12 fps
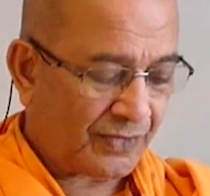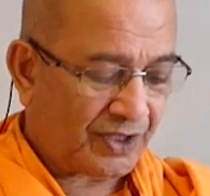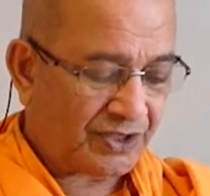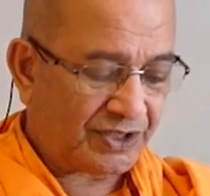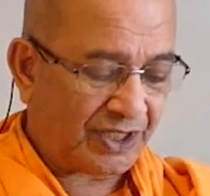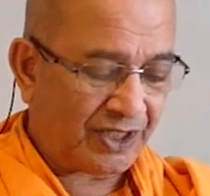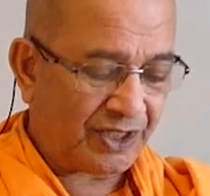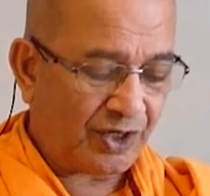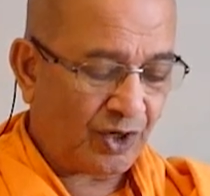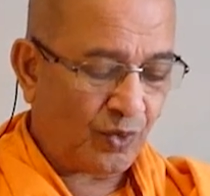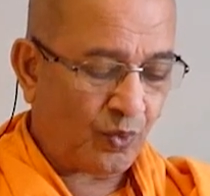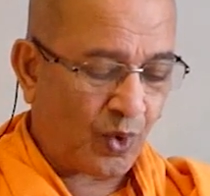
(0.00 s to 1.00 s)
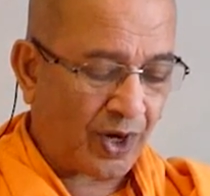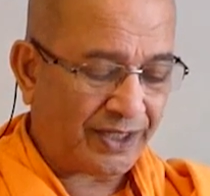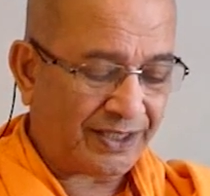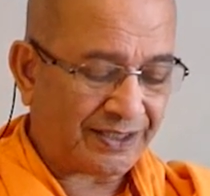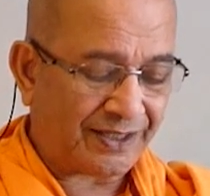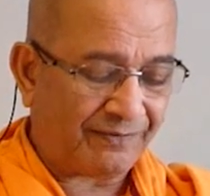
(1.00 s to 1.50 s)
Sir, what
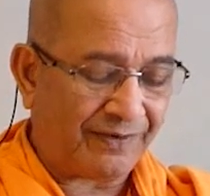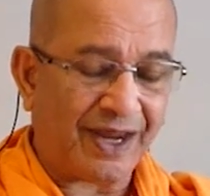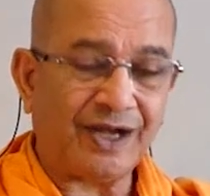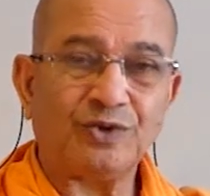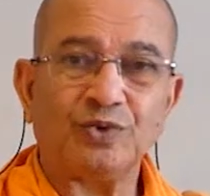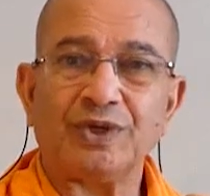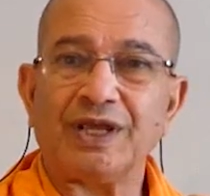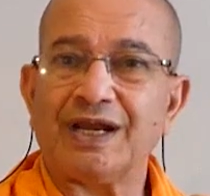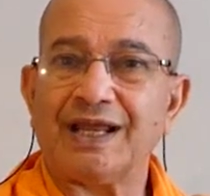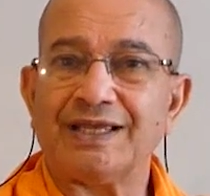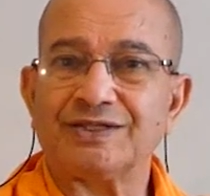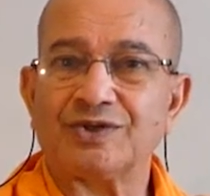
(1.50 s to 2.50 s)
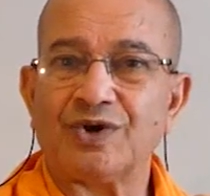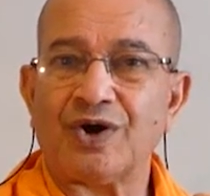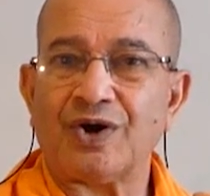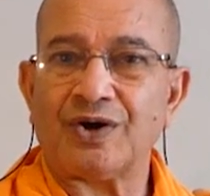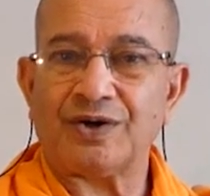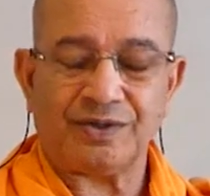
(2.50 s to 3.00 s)
is the way to realize
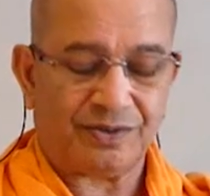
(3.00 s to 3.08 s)
God?